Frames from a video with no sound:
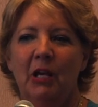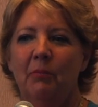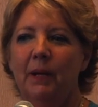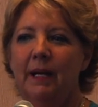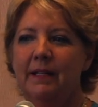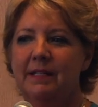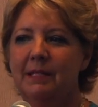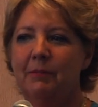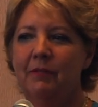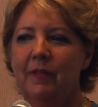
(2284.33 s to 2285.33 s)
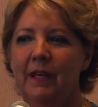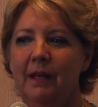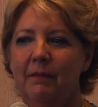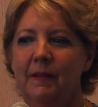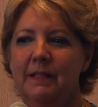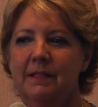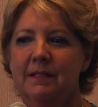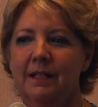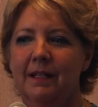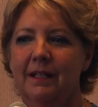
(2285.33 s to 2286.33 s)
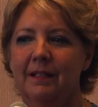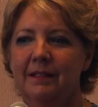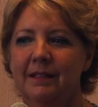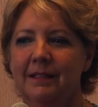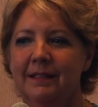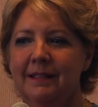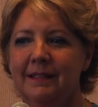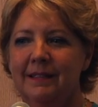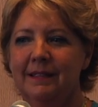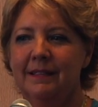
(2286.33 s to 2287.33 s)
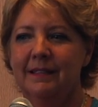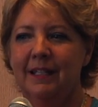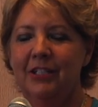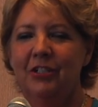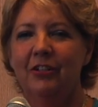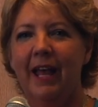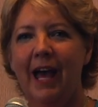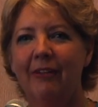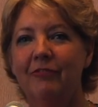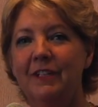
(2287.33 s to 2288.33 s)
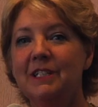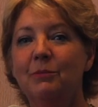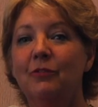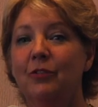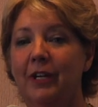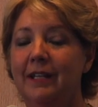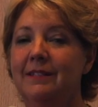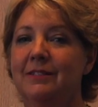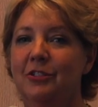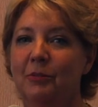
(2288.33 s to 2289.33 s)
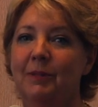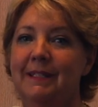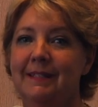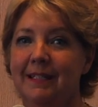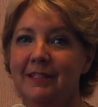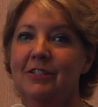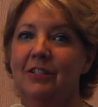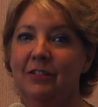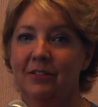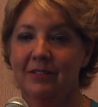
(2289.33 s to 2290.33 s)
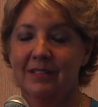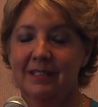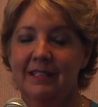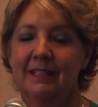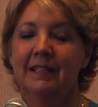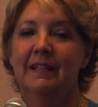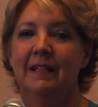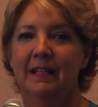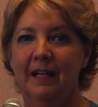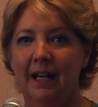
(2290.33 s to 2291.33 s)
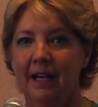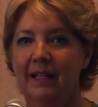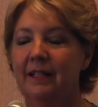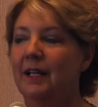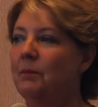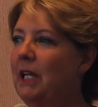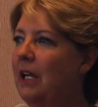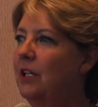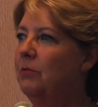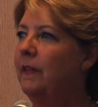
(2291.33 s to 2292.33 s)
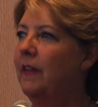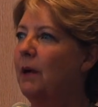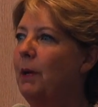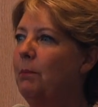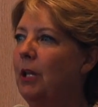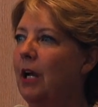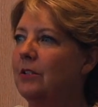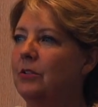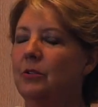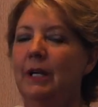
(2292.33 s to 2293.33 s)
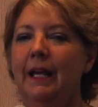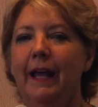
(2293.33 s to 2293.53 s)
But some of them, it's uh, a year and a half. Victim of Grace took me six years. And um, yeah, you can read that on my blog too.